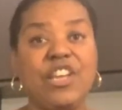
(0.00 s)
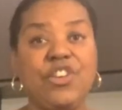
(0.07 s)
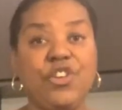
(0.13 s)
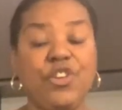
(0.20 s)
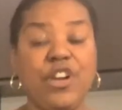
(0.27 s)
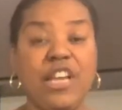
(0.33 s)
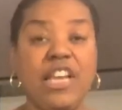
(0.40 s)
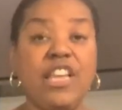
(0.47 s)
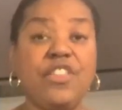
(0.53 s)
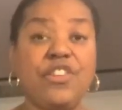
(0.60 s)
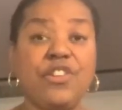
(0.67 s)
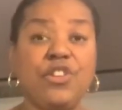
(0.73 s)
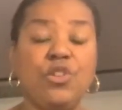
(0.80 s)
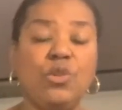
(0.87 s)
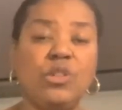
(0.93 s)
You're
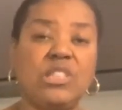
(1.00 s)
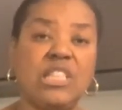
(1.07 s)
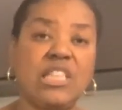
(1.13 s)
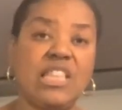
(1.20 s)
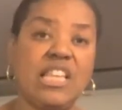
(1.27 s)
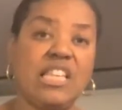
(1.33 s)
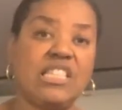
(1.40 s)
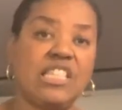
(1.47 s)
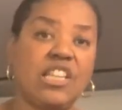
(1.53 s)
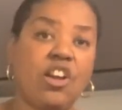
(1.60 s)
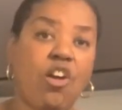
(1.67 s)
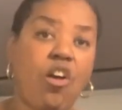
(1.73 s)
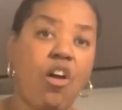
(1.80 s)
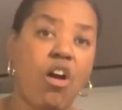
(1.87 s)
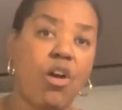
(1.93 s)
either using things that
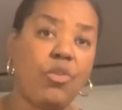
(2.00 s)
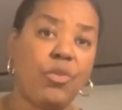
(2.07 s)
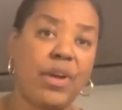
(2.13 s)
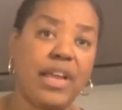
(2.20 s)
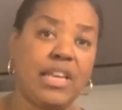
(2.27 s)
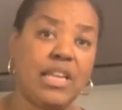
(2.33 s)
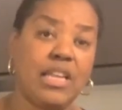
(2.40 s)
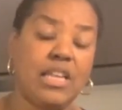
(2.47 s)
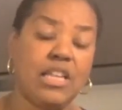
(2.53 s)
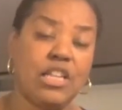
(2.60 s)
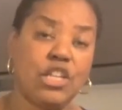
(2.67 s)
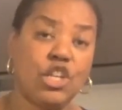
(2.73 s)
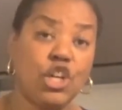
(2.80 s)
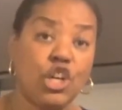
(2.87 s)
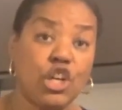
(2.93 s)
are already
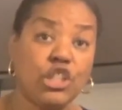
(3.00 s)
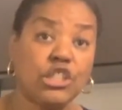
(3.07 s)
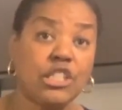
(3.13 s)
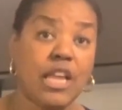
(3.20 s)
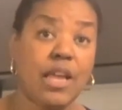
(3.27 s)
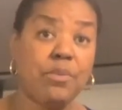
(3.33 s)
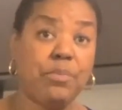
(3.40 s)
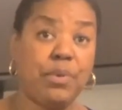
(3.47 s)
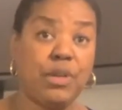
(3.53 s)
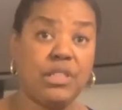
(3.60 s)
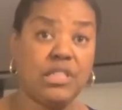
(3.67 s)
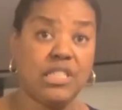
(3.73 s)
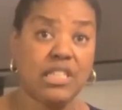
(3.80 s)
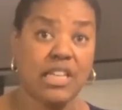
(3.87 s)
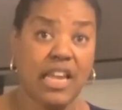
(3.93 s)
cooked and
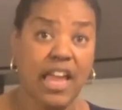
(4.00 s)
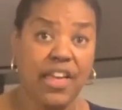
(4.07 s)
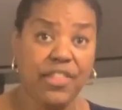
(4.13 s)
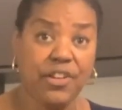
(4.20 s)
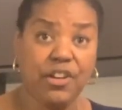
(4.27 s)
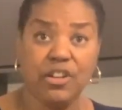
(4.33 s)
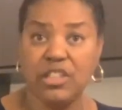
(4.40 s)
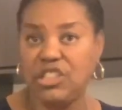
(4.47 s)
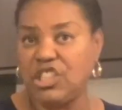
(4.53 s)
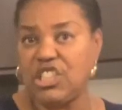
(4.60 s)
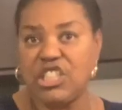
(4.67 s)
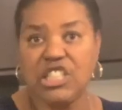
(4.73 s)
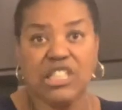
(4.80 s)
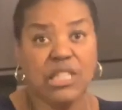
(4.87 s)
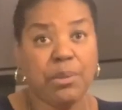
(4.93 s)
put together,
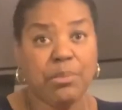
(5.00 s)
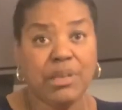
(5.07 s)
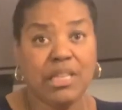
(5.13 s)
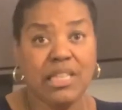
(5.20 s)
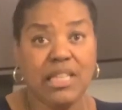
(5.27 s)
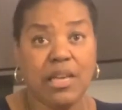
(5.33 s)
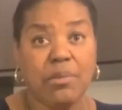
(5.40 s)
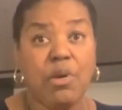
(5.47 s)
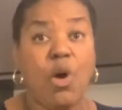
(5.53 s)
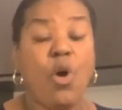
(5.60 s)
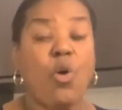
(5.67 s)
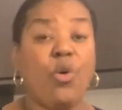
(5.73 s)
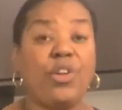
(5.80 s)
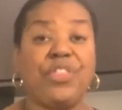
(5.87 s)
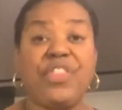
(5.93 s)
just assembling them,
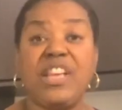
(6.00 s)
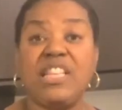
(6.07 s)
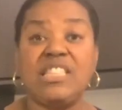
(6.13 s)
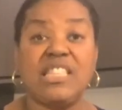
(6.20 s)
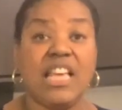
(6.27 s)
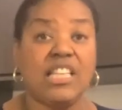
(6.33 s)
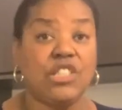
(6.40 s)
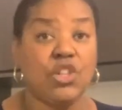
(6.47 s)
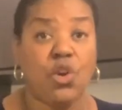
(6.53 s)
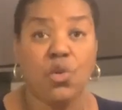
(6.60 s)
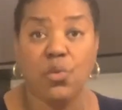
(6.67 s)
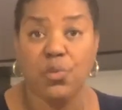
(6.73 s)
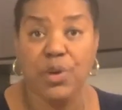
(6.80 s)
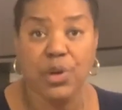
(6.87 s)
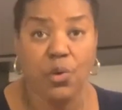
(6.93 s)
or things that
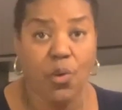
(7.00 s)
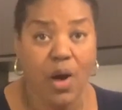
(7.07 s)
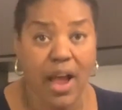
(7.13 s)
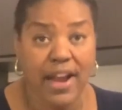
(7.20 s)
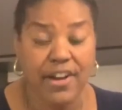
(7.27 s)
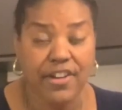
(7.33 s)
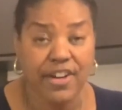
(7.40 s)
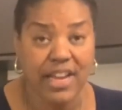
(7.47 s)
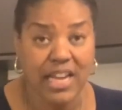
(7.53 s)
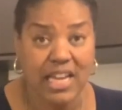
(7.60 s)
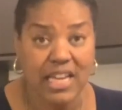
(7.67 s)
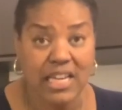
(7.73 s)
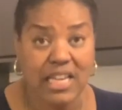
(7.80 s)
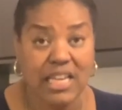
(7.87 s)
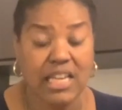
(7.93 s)
don't require
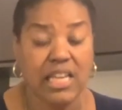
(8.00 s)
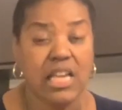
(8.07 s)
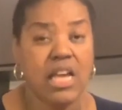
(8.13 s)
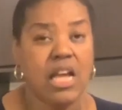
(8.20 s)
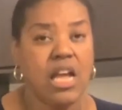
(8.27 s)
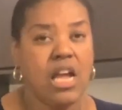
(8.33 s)
any